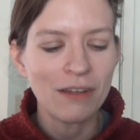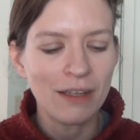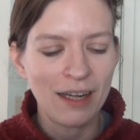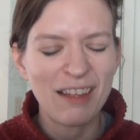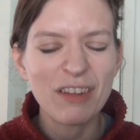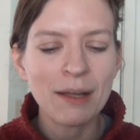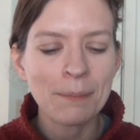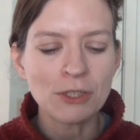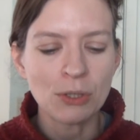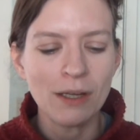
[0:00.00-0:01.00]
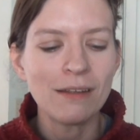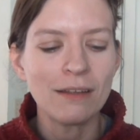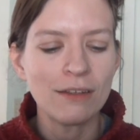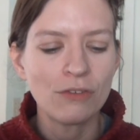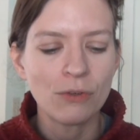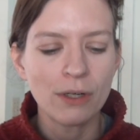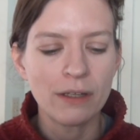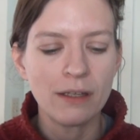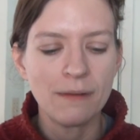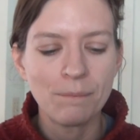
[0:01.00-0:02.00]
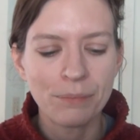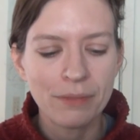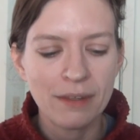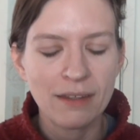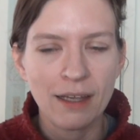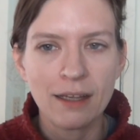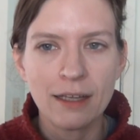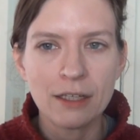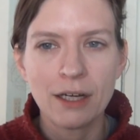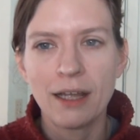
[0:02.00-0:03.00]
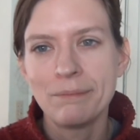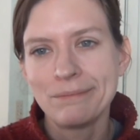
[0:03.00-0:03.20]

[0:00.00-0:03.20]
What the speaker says: and then I have a couple choices for the second color.